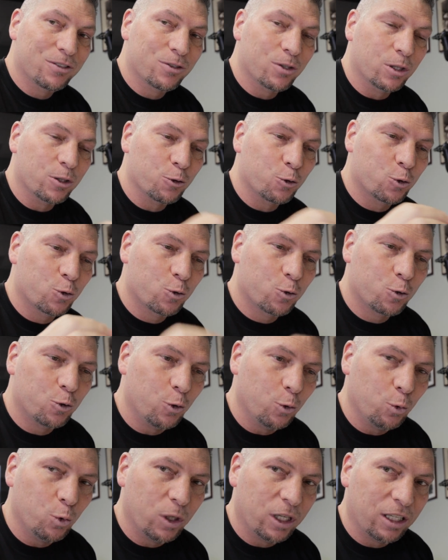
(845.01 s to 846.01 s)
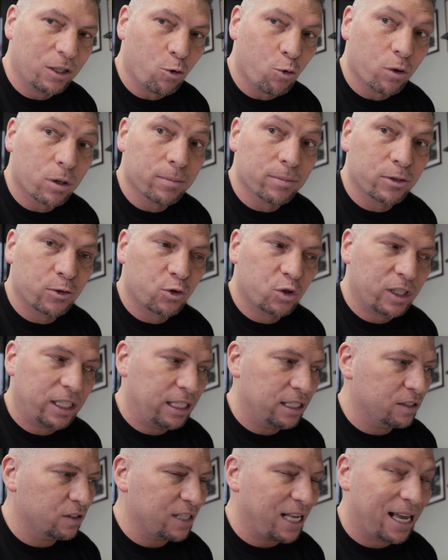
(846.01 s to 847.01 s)
So the student or
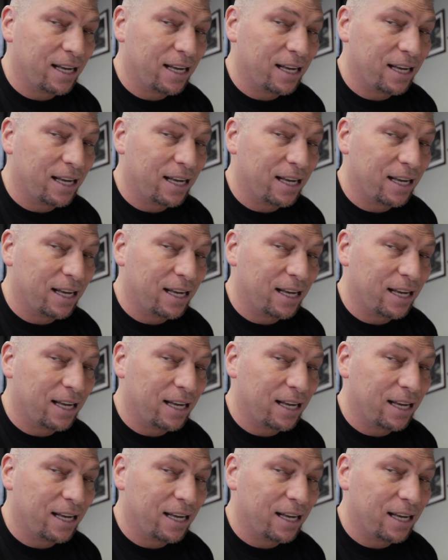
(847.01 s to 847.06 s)
machinist